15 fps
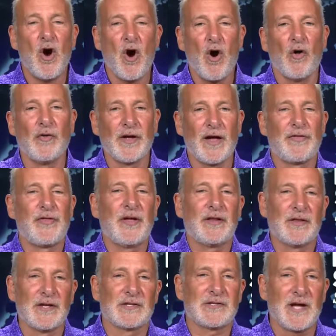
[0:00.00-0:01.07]
Only I think
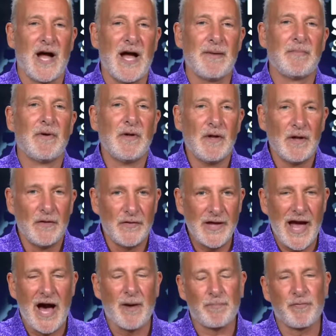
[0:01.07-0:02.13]
this time the
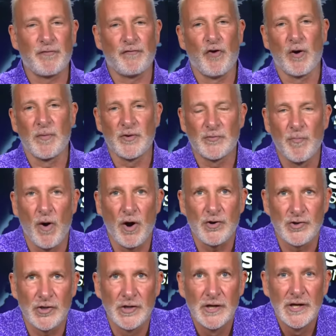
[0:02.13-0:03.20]
outperformance
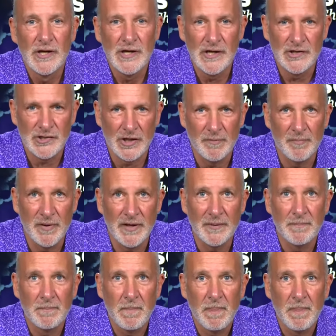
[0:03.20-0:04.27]
margin is going to be